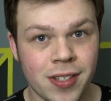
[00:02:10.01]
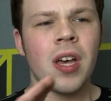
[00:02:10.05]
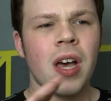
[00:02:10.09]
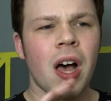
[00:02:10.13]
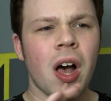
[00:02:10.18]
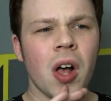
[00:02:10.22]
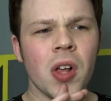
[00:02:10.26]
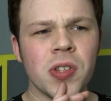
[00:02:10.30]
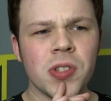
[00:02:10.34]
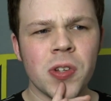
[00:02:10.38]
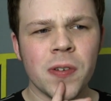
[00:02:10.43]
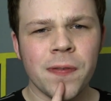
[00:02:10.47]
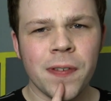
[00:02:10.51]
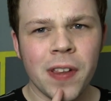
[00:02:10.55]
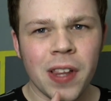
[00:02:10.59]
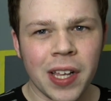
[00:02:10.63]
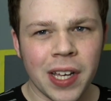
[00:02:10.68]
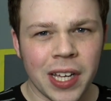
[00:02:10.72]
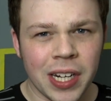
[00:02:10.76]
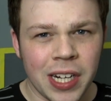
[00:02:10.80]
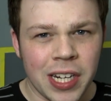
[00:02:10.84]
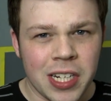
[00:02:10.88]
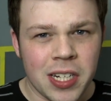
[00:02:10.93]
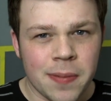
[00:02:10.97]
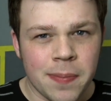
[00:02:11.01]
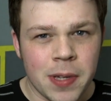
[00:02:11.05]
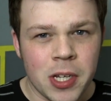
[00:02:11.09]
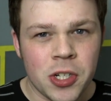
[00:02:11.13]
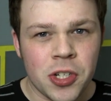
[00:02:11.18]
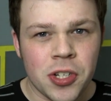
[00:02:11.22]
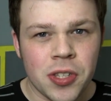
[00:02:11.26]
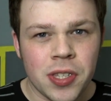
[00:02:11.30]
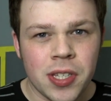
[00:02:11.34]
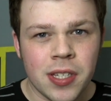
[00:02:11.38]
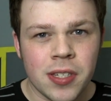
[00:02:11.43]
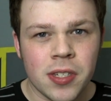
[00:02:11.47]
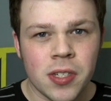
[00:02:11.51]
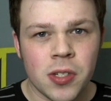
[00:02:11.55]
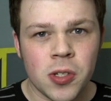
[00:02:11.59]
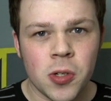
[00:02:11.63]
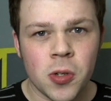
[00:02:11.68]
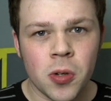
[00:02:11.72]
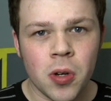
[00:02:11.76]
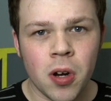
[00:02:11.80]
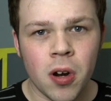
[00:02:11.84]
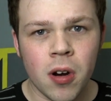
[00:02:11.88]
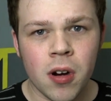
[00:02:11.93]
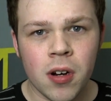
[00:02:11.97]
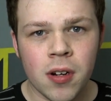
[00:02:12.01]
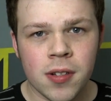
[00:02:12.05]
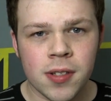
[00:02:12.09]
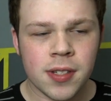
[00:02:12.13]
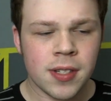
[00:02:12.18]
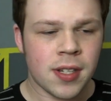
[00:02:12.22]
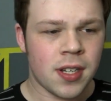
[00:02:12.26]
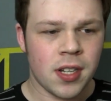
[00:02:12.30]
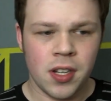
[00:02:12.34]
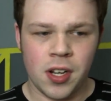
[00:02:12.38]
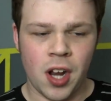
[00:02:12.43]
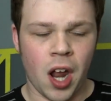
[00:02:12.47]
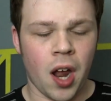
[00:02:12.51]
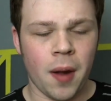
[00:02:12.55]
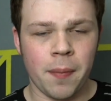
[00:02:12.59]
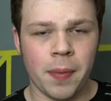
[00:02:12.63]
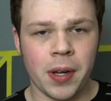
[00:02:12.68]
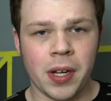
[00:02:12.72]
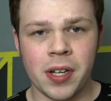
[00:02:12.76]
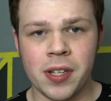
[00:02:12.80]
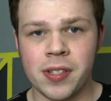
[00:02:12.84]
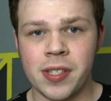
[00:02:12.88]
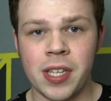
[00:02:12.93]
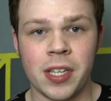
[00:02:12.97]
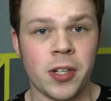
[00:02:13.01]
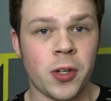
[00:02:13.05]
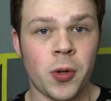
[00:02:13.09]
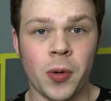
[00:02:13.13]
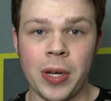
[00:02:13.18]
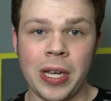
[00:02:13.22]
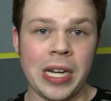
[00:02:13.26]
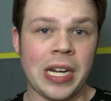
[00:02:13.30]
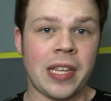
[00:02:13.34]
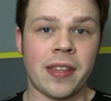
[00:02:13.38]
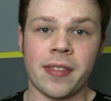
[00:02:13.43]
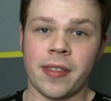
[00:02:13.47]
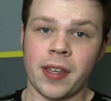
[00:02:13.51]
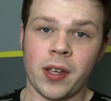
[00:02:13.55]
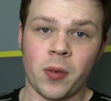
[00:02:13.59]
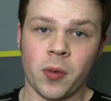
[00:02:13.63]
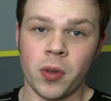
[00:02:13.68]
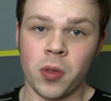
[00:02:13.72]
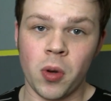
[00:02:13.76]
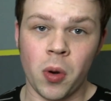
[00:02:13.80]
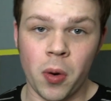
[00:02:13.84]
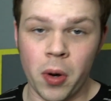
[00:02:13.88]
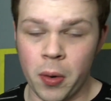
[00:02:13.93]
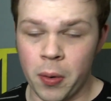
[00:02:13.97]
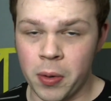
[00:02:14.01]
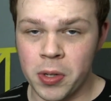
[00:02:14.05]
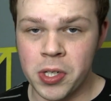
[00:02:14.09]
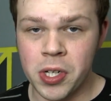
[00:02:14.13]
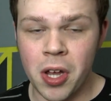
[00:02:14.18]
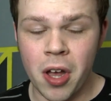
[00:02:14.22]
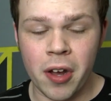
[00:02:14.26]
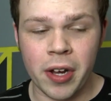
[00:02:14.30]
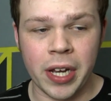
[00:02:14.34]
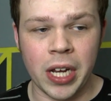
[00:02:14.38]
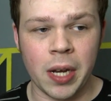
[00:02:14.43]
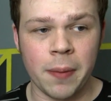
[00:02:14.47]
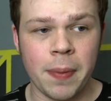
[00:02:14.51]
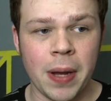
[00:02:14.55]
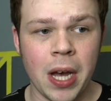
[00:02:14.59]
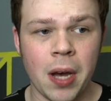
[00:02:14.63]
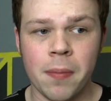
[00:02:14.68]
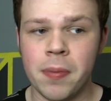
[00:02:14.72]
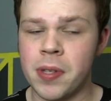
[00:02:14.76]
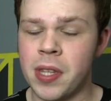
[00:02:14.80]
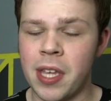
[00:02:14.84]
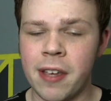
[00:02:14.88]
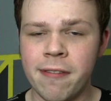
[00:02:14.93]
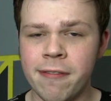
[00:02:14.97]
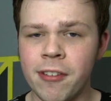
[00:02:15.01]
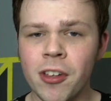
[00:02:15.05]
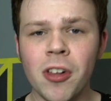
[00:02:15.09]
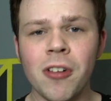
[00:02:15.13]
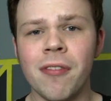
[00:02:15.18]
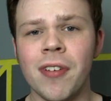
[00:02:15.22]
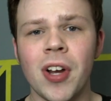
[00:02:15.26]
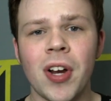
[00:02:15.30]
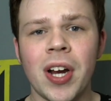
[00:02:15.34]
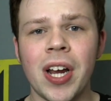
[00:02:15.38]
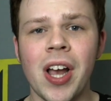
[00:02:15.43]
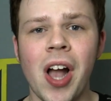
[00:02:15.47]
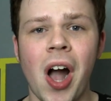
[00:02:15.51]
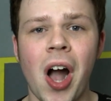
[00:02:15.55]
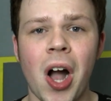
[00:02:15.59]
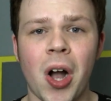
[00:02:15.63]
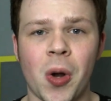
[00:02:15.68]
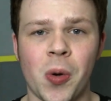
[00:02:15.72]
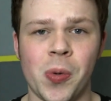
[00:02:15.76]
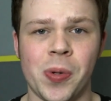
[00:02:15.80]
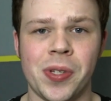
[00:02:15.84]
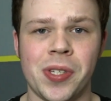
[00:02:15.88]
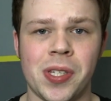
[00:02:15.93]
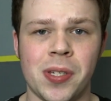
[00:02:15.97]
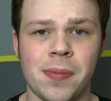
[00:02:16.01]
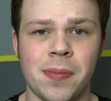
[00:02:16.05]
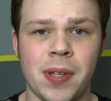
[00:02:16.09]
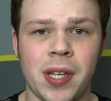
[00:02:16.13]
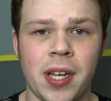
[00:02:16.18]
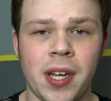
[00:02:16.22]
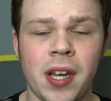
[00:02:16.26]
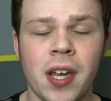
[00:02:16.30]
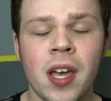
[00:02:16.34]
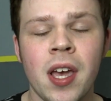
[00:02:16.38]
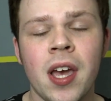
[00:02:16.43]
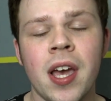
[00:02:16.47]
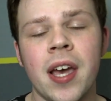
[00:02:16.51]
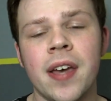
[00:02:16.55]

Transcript: I also feel like I need to mention these 2 cards, not because they do anything with what we were talking about, but they feel very Aquos to me,